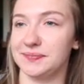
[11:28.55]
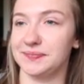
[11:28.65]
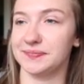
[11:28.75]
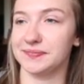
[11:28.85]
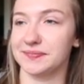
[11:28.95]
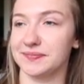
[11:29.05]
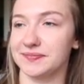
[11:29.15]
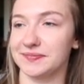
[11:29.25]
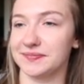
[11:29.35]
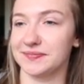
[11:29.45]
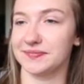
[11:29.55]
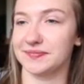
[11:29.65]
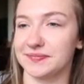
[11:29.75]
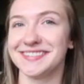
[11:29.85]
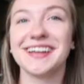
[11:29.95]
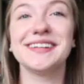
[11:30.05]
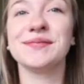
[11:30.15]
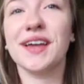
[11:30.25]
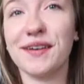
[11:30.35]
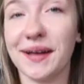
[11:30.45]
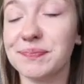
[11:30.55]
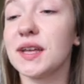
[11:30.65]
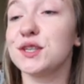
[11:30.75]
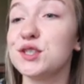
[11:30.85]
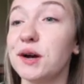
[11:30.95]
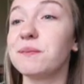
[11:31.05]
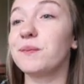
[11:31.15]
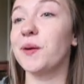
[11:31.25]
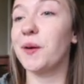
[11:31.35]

Yeah, I know he would. Okay, so...